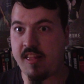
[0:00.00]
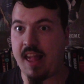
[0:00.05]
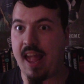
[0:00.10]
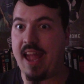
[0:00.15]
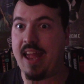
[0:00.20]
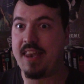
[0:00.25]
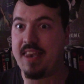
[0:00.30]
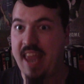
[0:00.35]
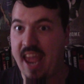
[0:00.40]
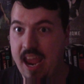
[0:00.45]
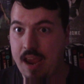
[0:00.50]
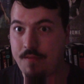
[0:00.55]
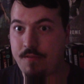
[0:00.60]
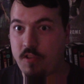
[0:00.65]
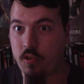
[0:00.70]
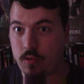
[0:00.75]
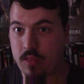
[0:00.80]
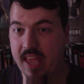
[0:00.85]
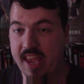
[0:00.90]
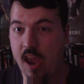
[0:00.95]
and
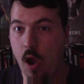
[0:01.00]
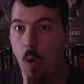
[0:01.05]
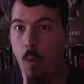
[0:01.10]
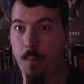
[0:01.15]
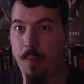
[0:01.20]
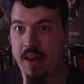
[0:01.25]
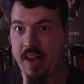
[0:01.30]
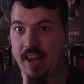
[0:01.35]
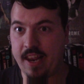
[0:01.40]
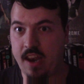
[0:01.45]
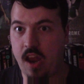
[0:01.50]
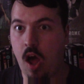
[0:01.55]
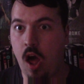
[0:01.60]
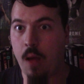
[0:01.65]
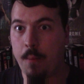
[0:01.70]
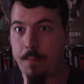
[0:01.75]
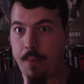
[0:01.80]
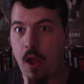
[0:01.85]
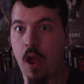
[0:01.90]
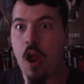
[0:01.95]
after they open it
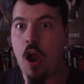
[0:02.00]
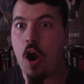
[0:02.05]
up,